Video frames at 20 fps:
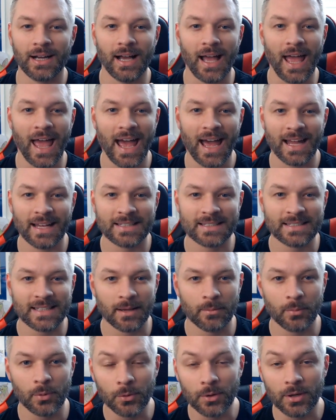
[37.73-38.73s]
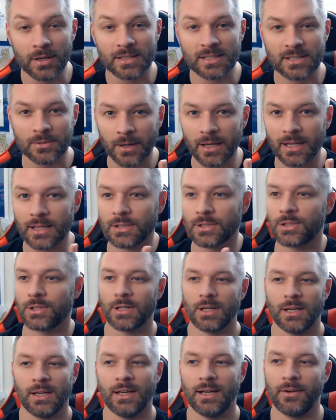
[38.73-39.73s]
at Saibuna Switch,
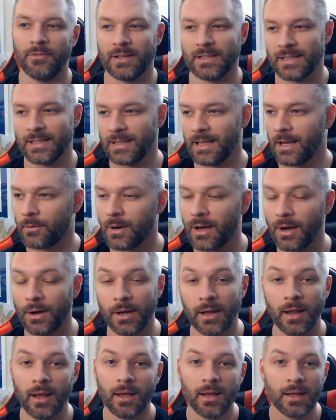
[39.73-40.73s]
if I said that right.